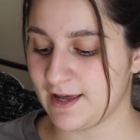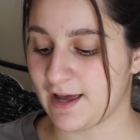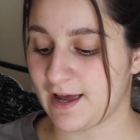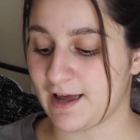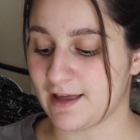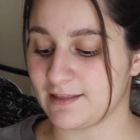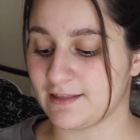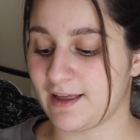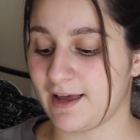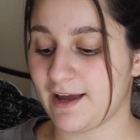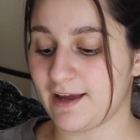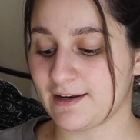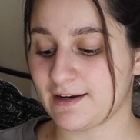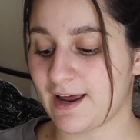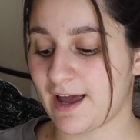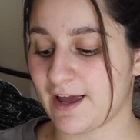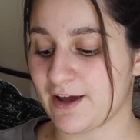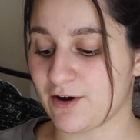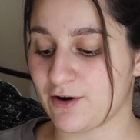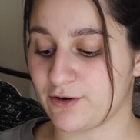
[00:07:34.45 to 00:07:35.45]
And then
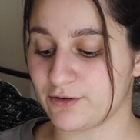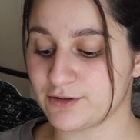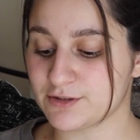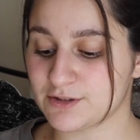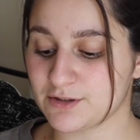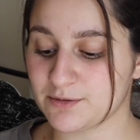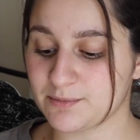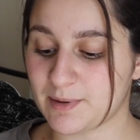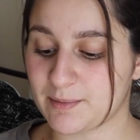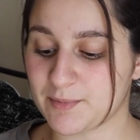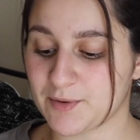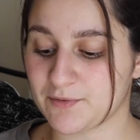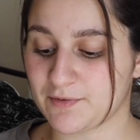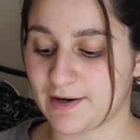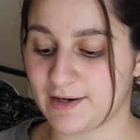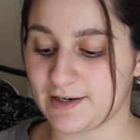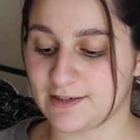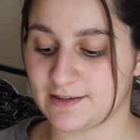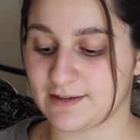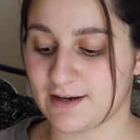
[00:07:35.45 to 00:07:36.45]
I also remember
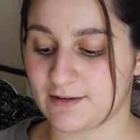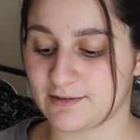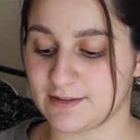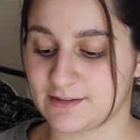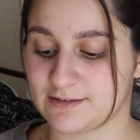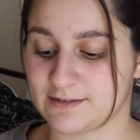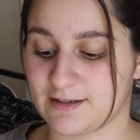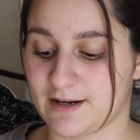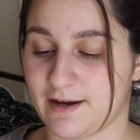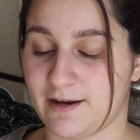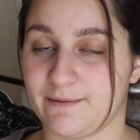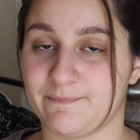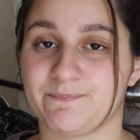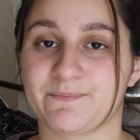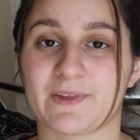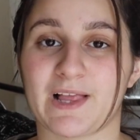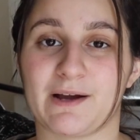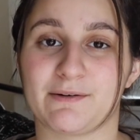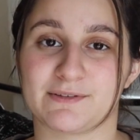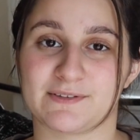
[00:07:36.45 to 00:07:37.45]
writing down this night,
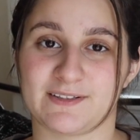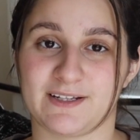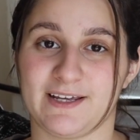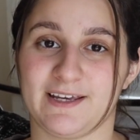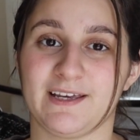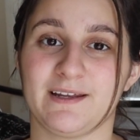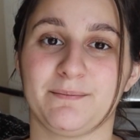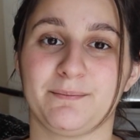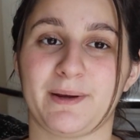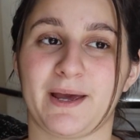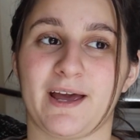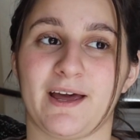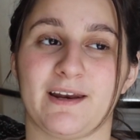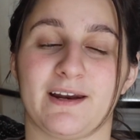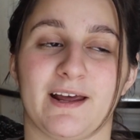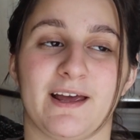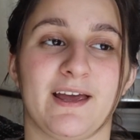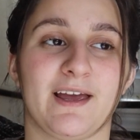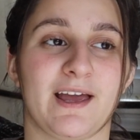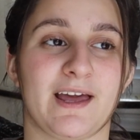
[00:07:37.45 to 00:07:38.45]
I was laying in
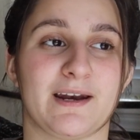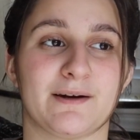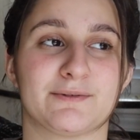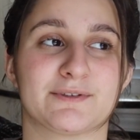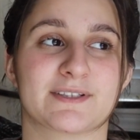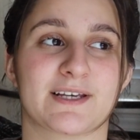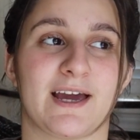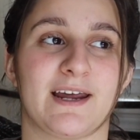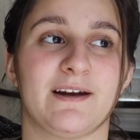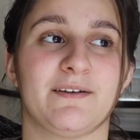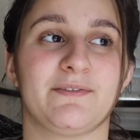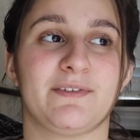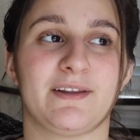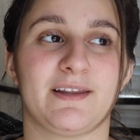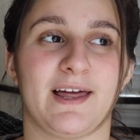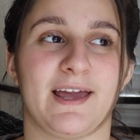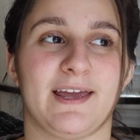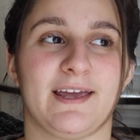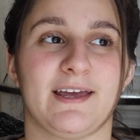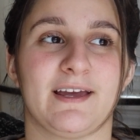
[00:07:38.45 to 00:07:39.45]
bed and I was kind of
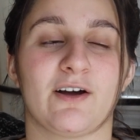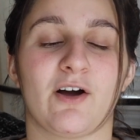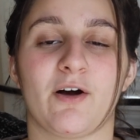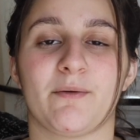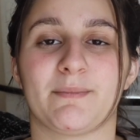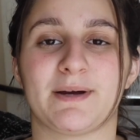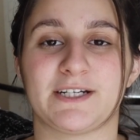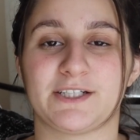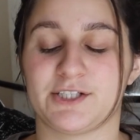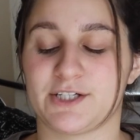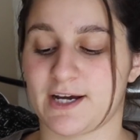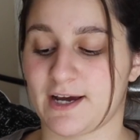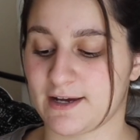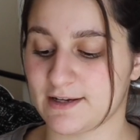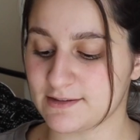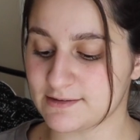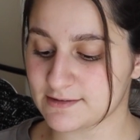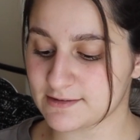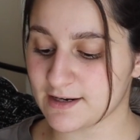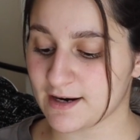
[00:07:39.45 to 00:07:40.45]
laying on my
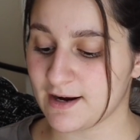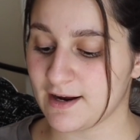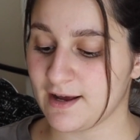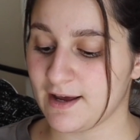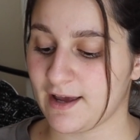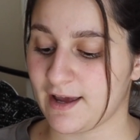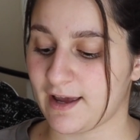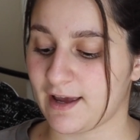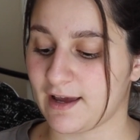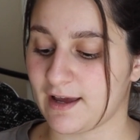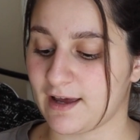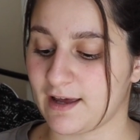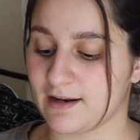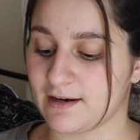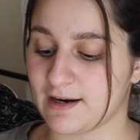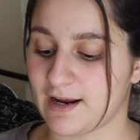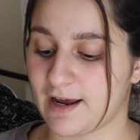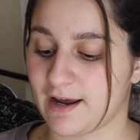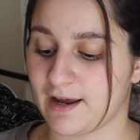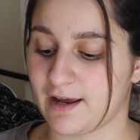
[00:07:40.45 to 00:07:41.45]
chest,
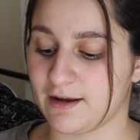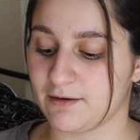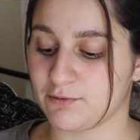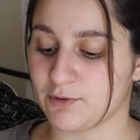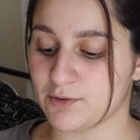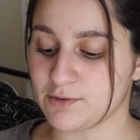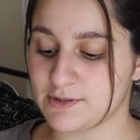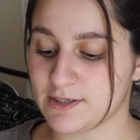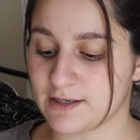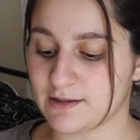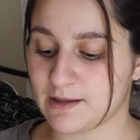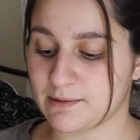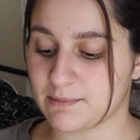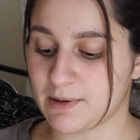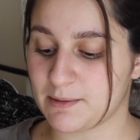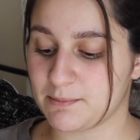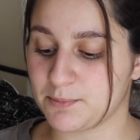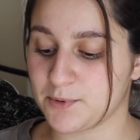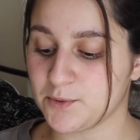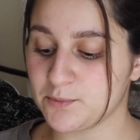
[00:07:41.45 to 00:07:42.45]
and I wrote down that
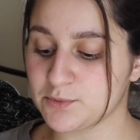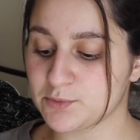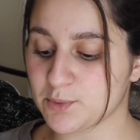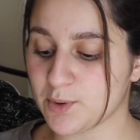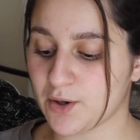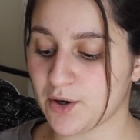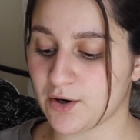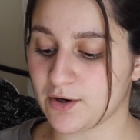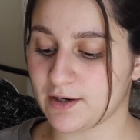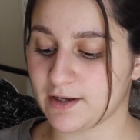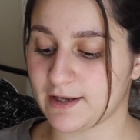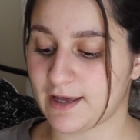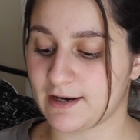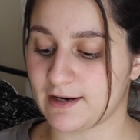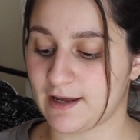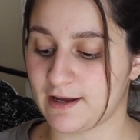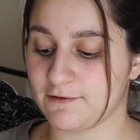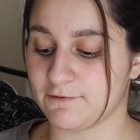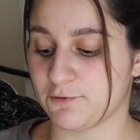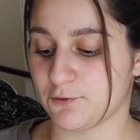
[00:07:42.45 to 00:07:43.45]
my boobs were hurting
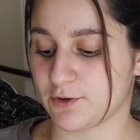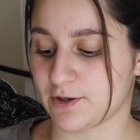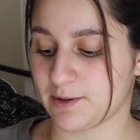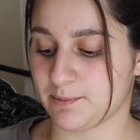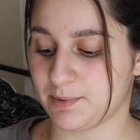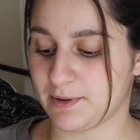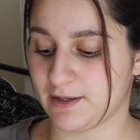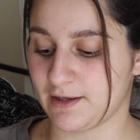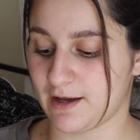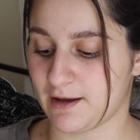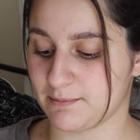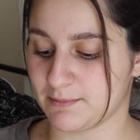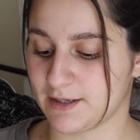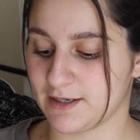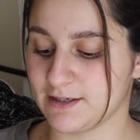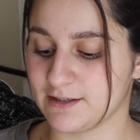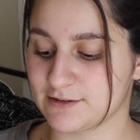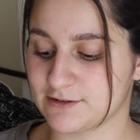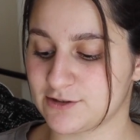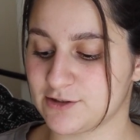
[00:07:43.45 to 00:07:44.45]
at 8:40 p.m.
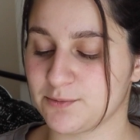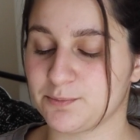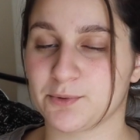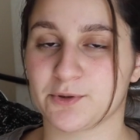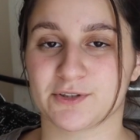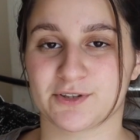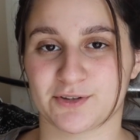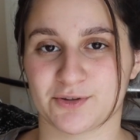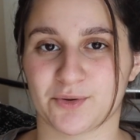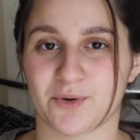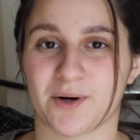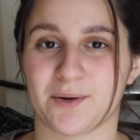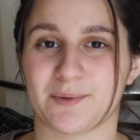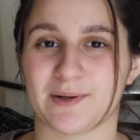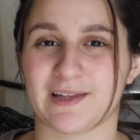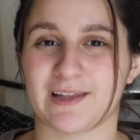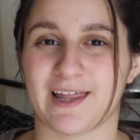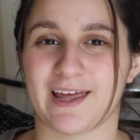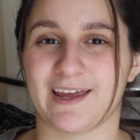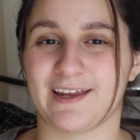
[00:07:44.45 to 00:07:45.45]
Super sore
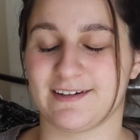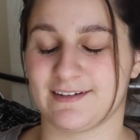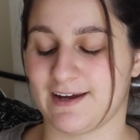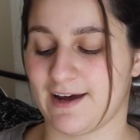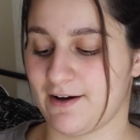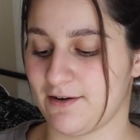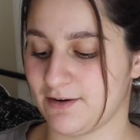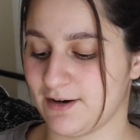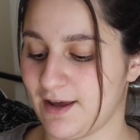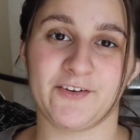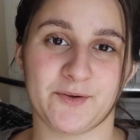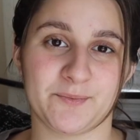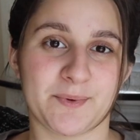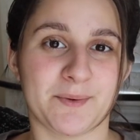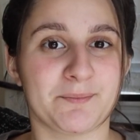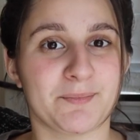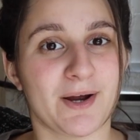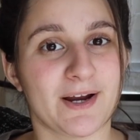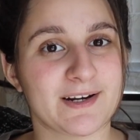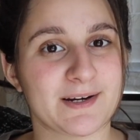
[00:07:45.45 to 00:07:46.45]
when laying down. If you've
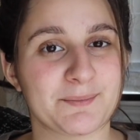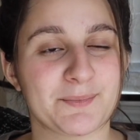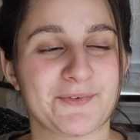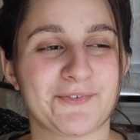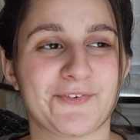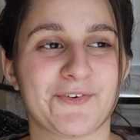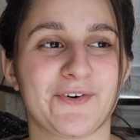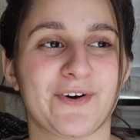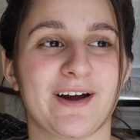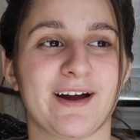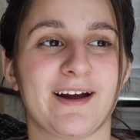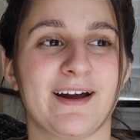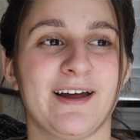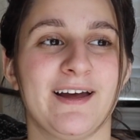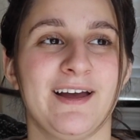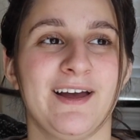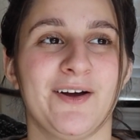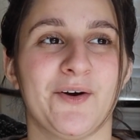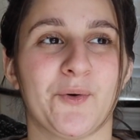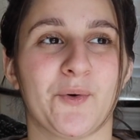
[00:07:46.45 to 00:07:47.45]
been pregnant before
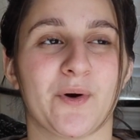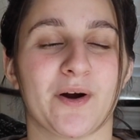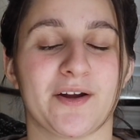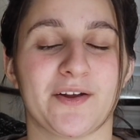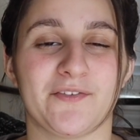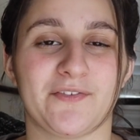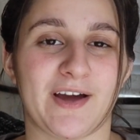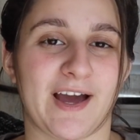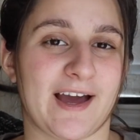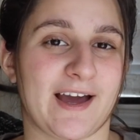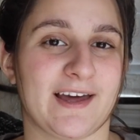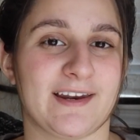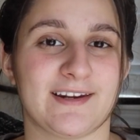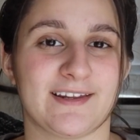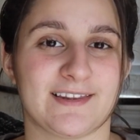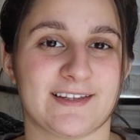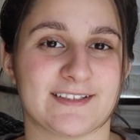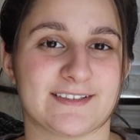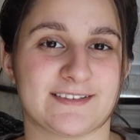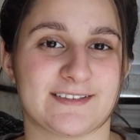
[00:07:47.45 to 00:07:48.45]
or you've had
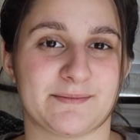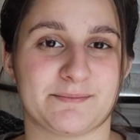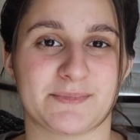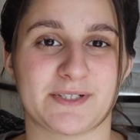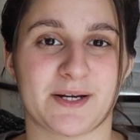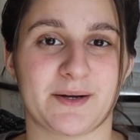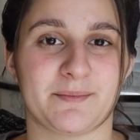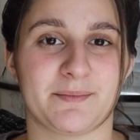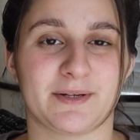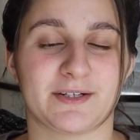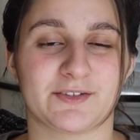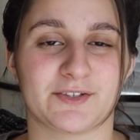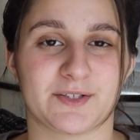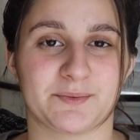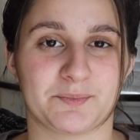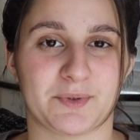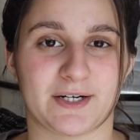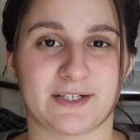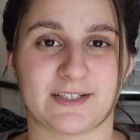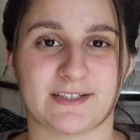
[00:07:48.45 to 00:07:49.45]
this symptom
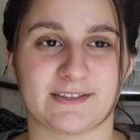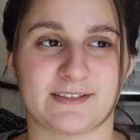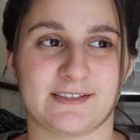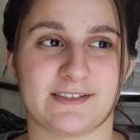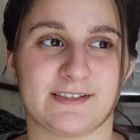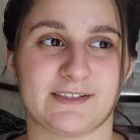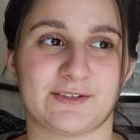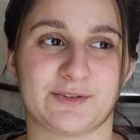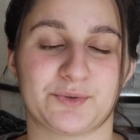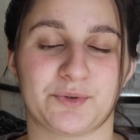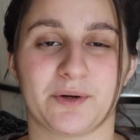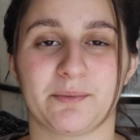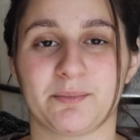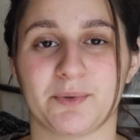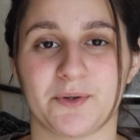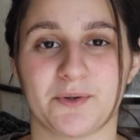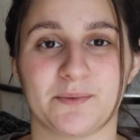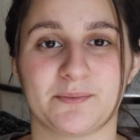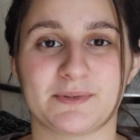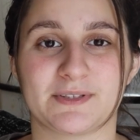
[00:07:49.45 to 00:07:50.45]
during pregnancy, sore
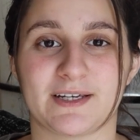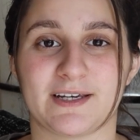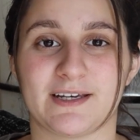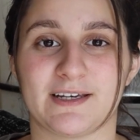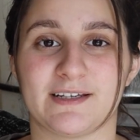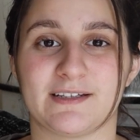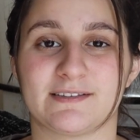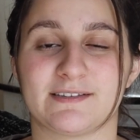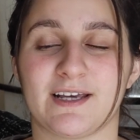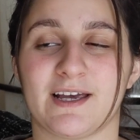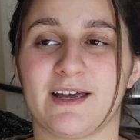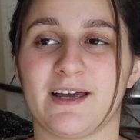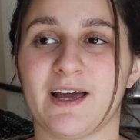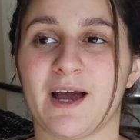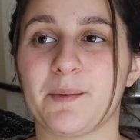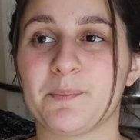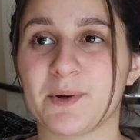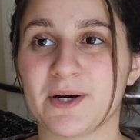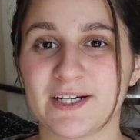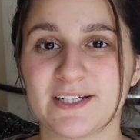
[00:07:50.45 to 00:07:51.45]
boobs is
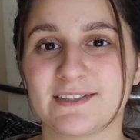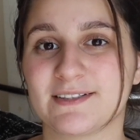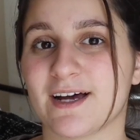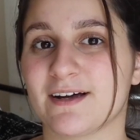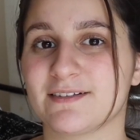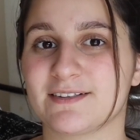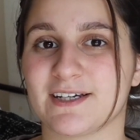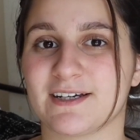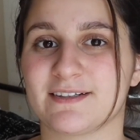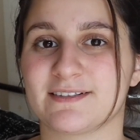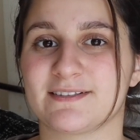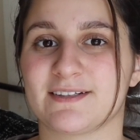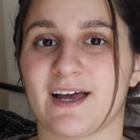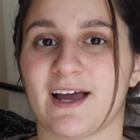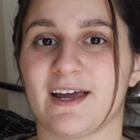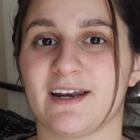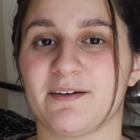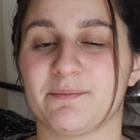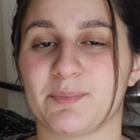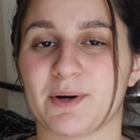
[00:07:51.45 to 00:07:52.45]
a pretty telltale
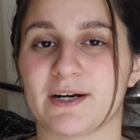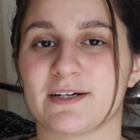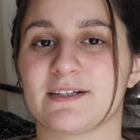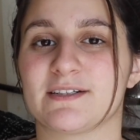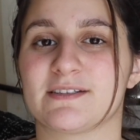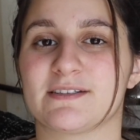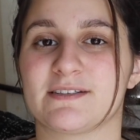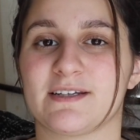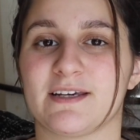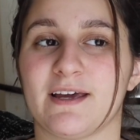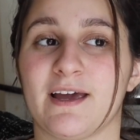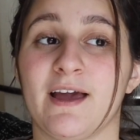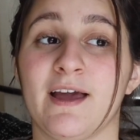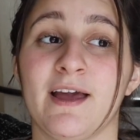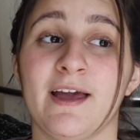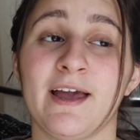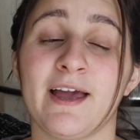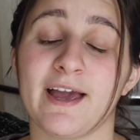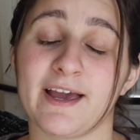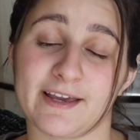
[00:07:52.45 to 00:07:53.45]
sign of pregnancy.
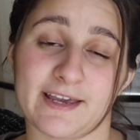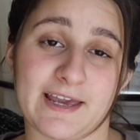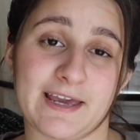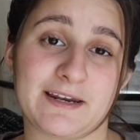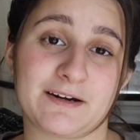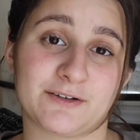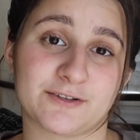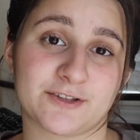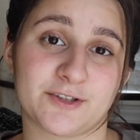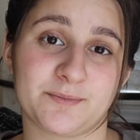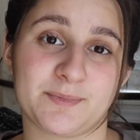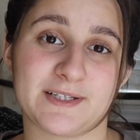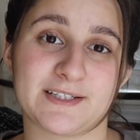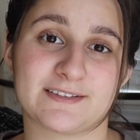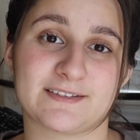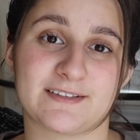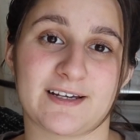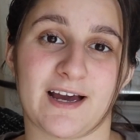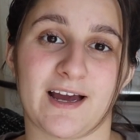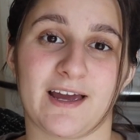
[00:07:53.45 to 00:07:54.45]
It can also be a
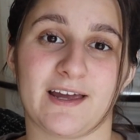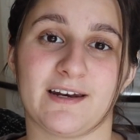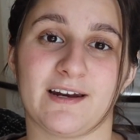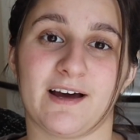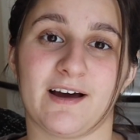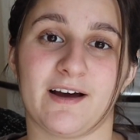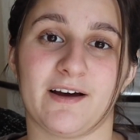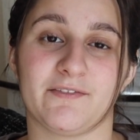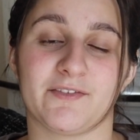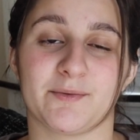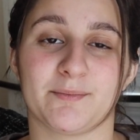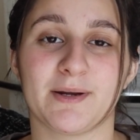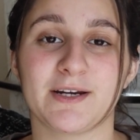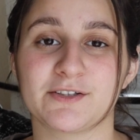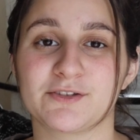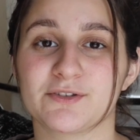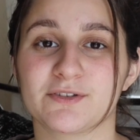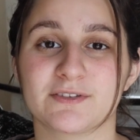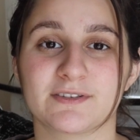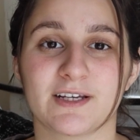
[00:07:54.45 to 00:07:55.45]
sign of your
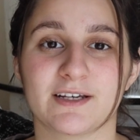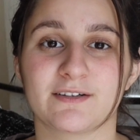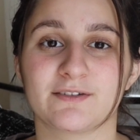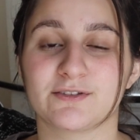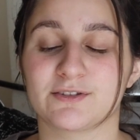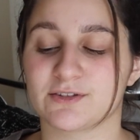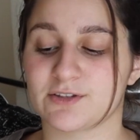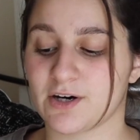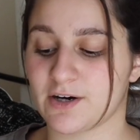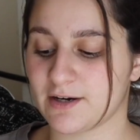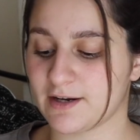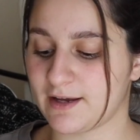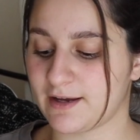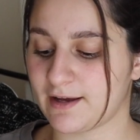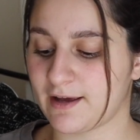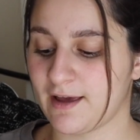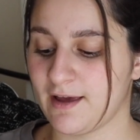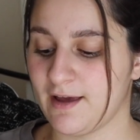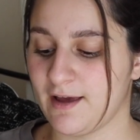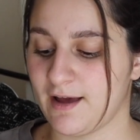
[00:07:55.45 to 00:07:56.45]
menstrual cycle
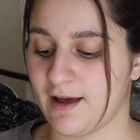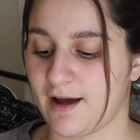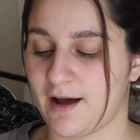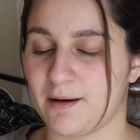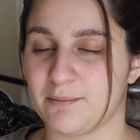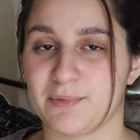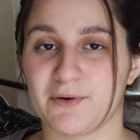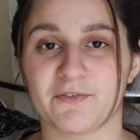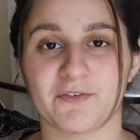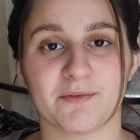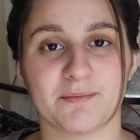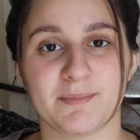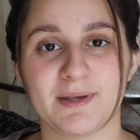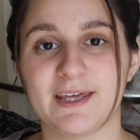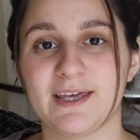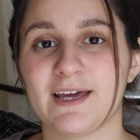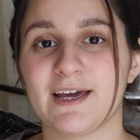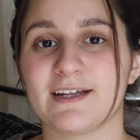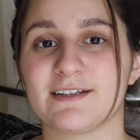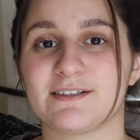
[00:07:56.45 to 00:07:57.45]
starting, but for
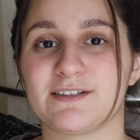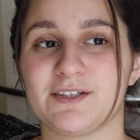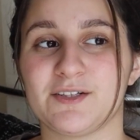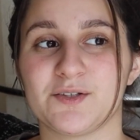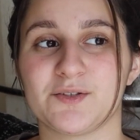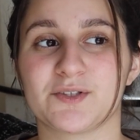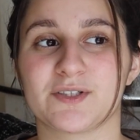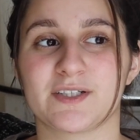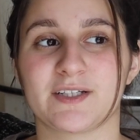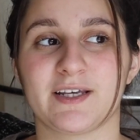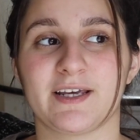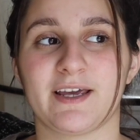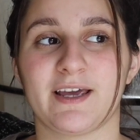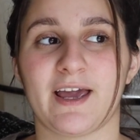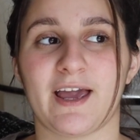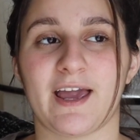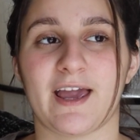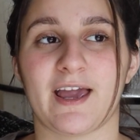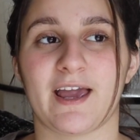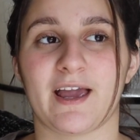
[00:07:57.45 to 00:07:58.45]
me it's
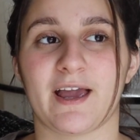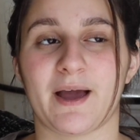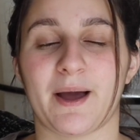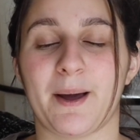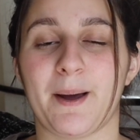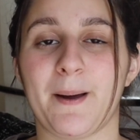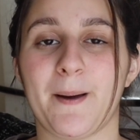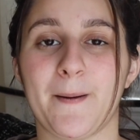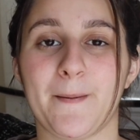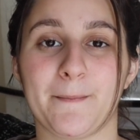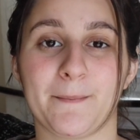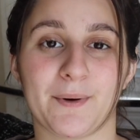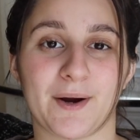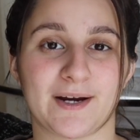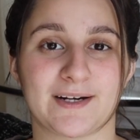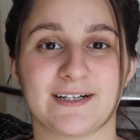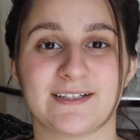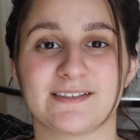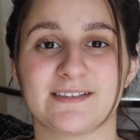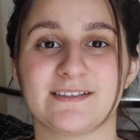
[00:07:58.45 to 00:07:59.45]
usually a
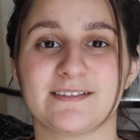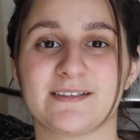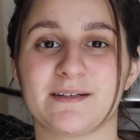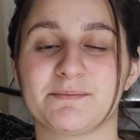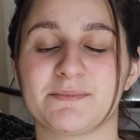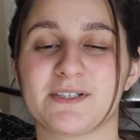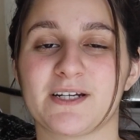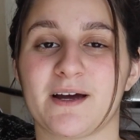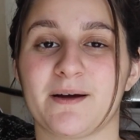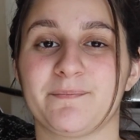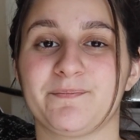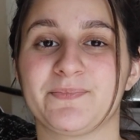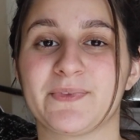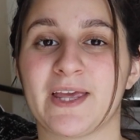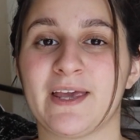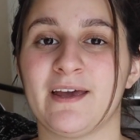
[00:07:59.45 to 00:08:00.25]
pregnancy symptom,